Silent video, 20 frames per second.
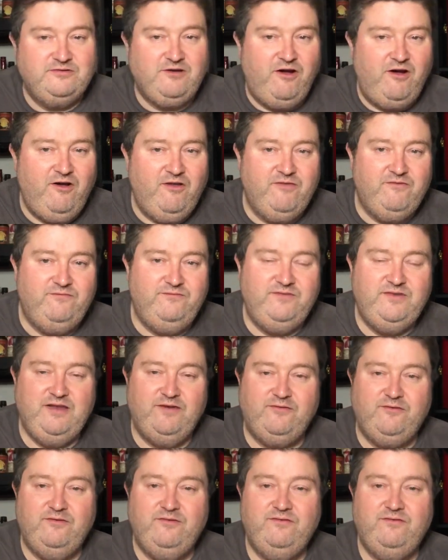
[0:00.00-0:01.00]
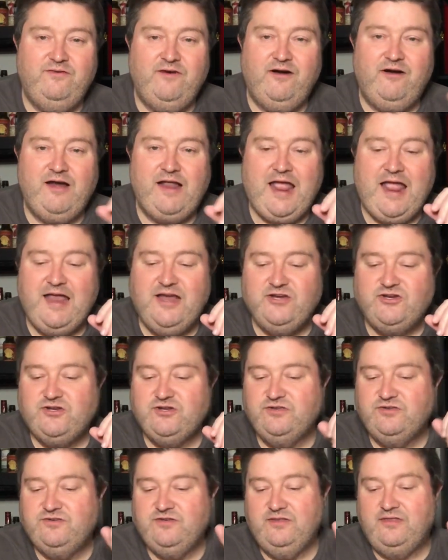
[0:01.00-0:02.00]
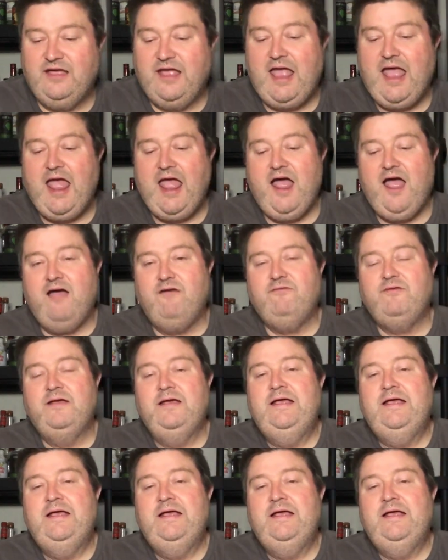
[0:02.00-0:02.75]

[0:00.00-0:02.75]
all the different variations that they have.